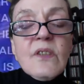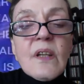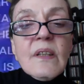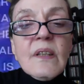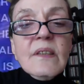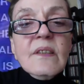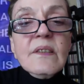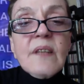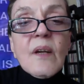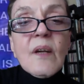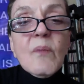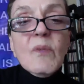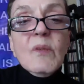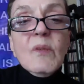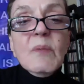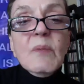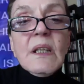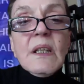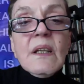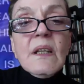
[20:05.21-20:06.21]
I just happened to
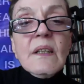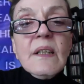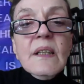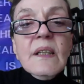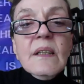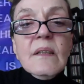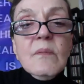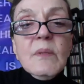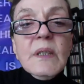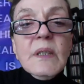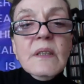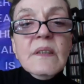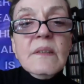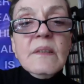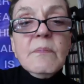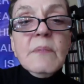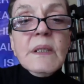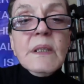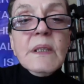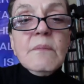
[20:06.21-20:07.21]
be lucky to be in
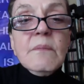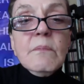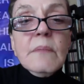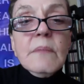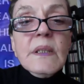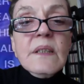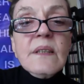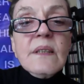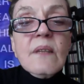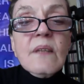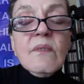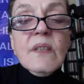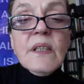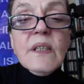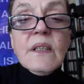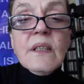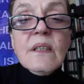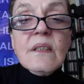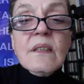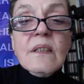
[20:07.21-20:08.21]
the
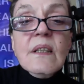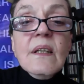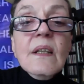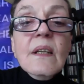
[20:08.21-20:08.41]
mid-70s,